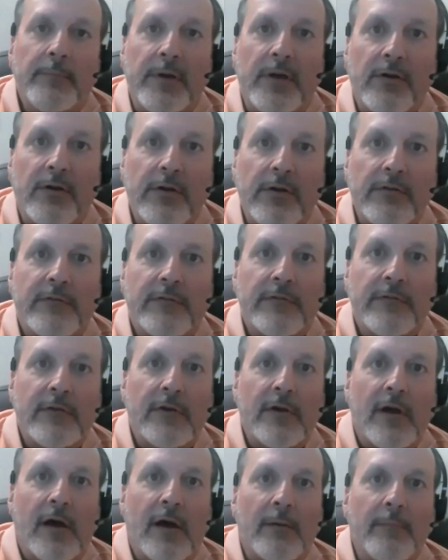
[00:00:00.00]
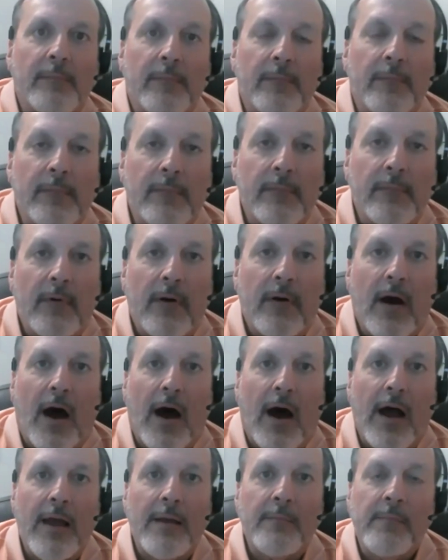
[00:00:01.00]
because
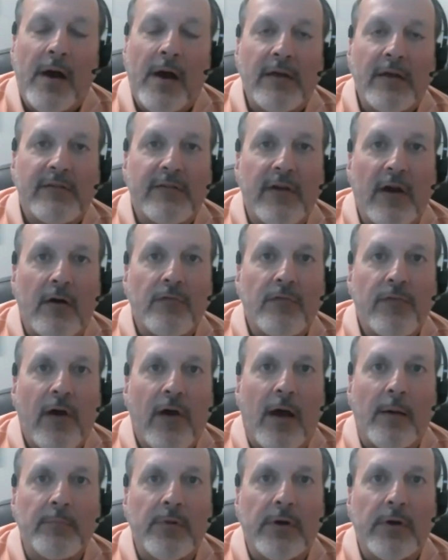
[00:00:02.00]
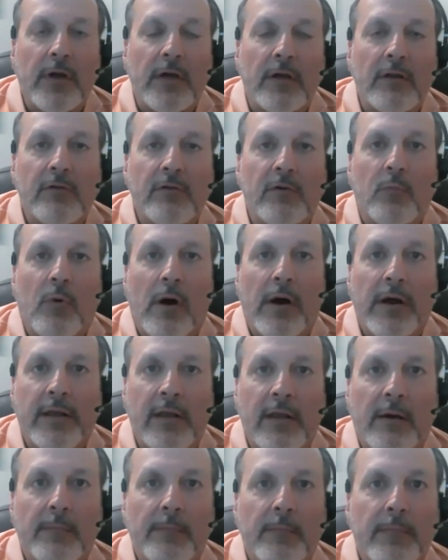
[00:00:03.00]
I myself am looking to
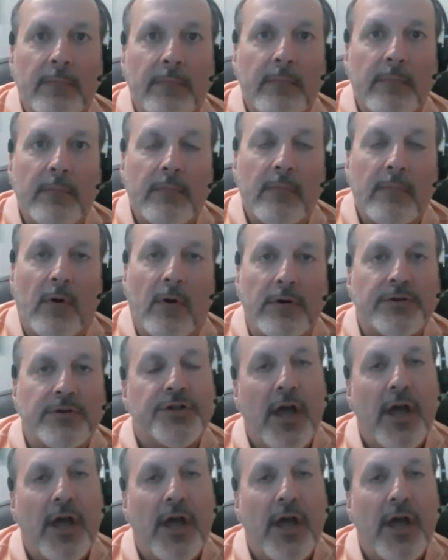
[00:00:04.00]
wind up or